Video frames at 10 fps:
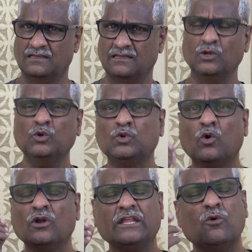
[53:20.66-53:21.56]
You
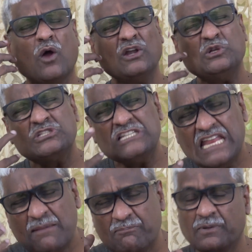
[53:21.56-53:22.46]
want to
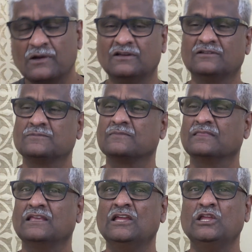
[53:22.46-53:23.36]
sleep.
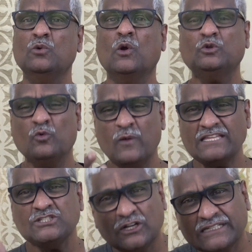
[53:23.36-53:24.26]
You want to
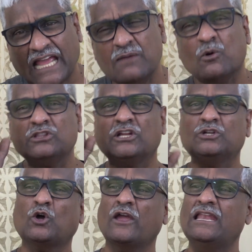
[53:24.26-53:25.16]
waste your time on the
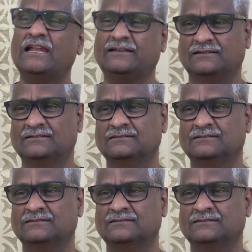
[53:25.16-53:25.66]
toilet.